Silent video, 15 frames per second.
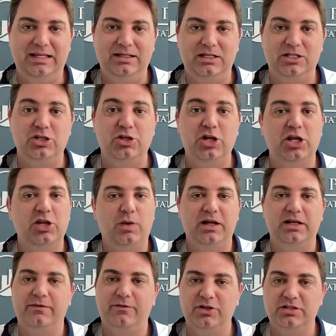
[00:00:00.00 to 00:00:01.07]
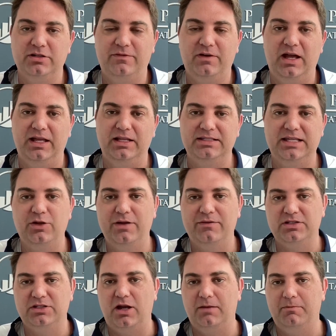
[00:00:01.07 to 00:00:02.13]
because you want to diversify, say you have a
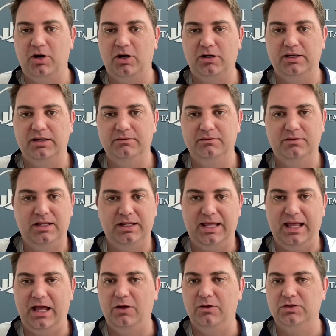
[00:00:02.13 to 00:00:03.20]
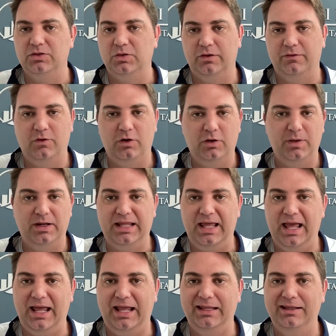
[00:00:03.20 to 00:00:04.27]
stock market account or a
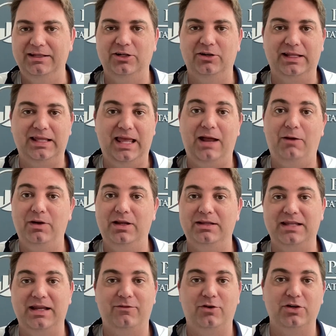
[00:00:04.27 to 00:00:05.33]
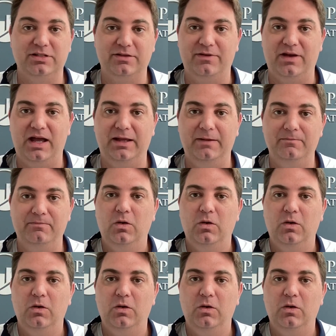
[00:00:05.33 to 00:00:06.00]
401k, and you're like, hey, I want to diversify.